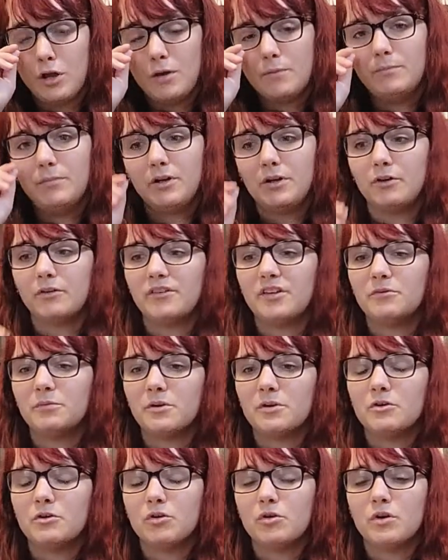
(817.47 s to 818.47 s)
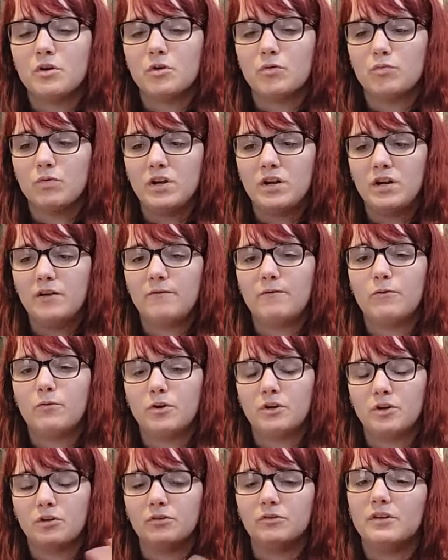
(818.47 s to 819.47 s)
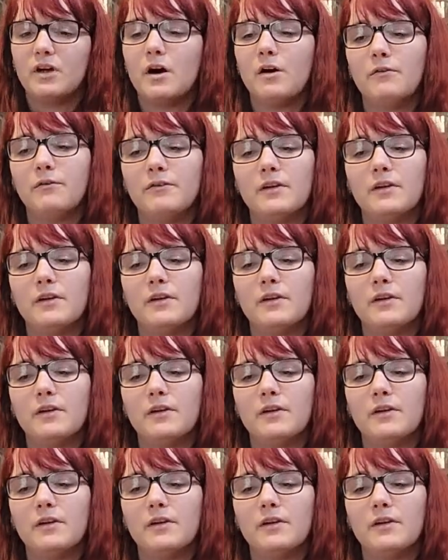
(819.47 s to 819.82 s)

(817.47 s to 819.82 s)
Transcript: because that's what you're doing. You're reading for yourself.